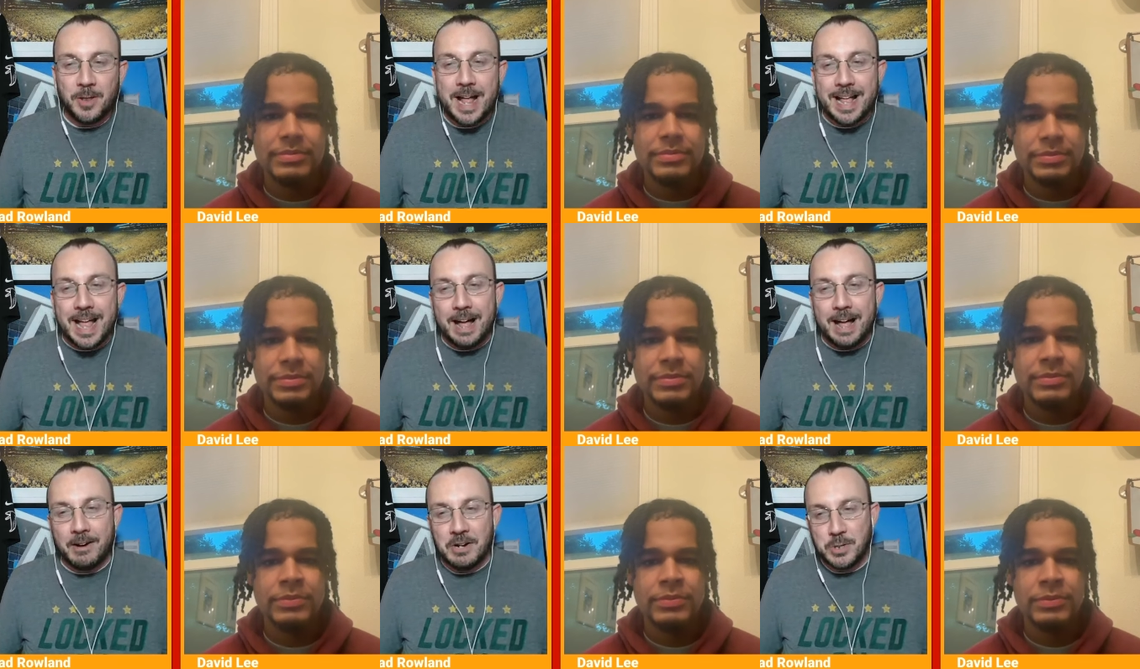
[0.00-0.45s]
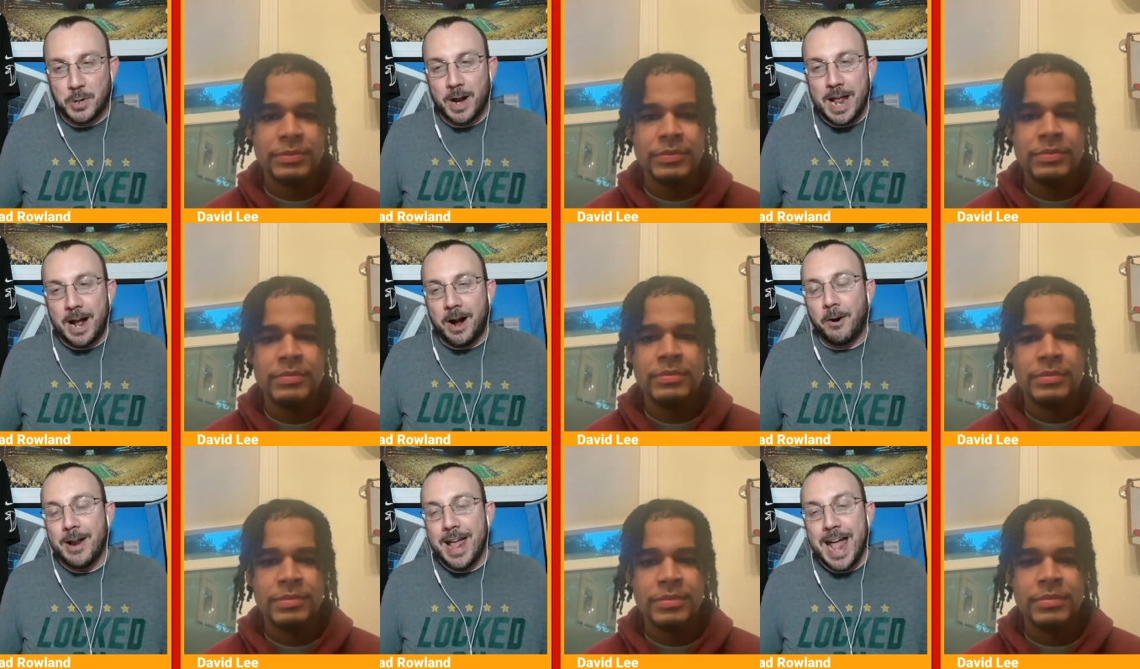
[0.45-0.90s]
Speaker 1: like unless you
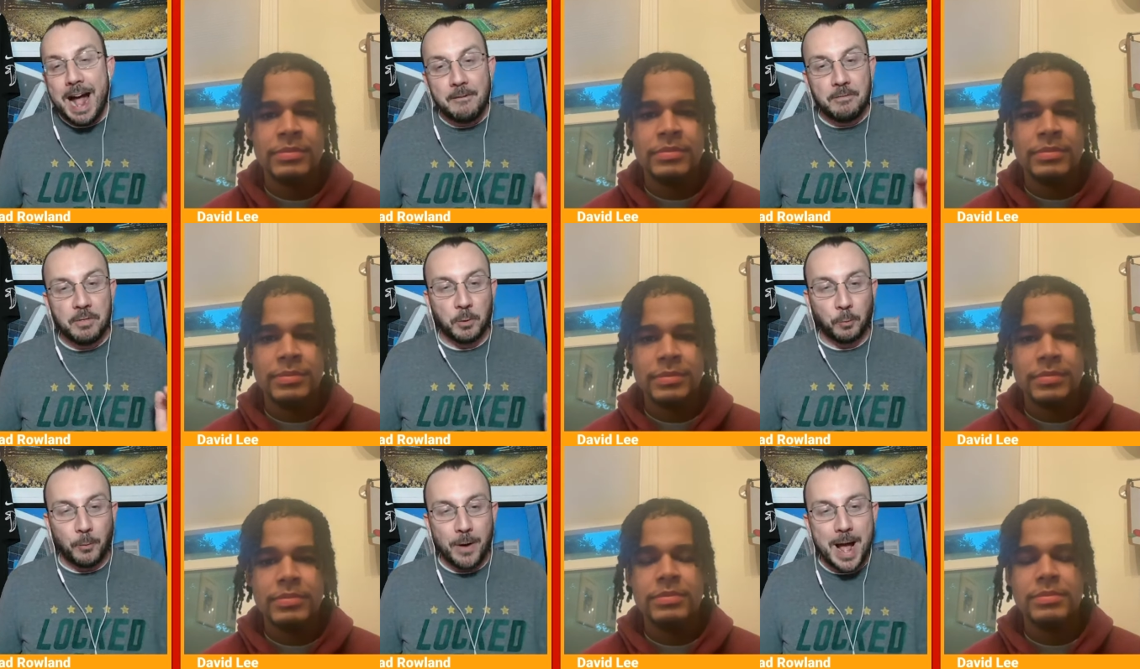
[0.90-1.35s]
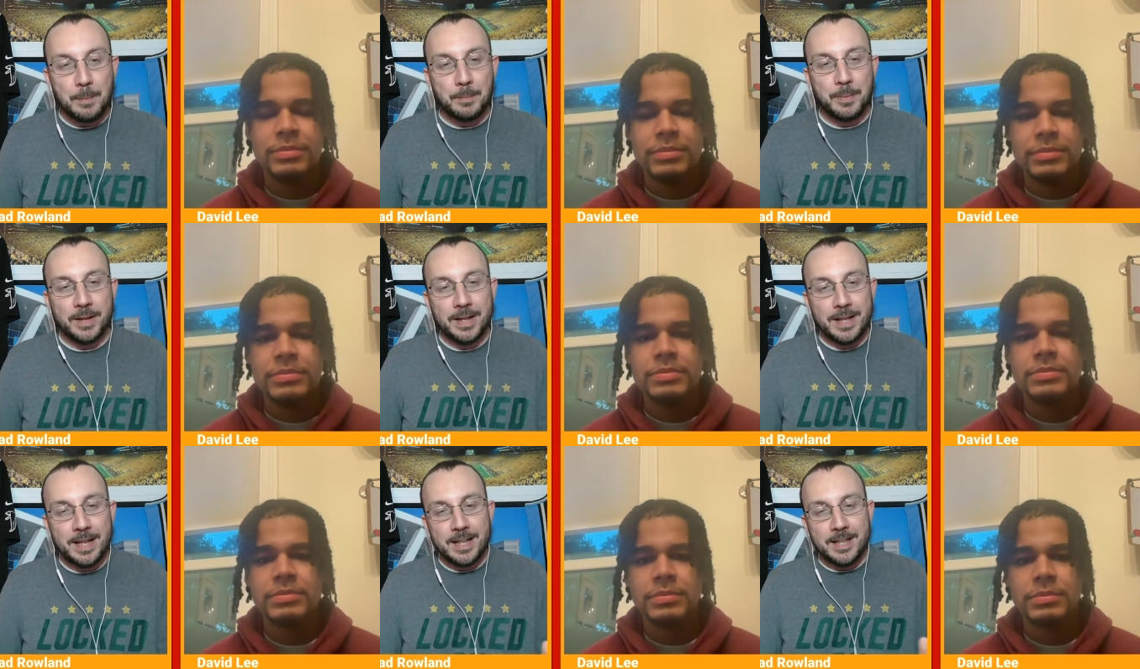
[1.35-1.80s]
already have the
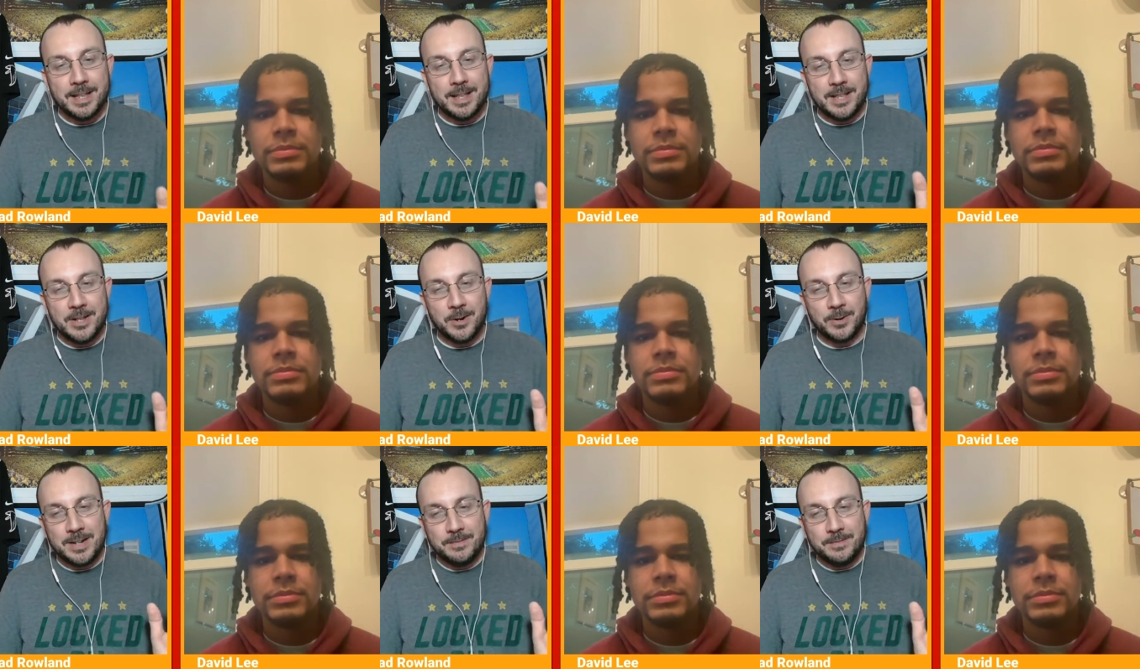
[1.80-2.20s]
rep, your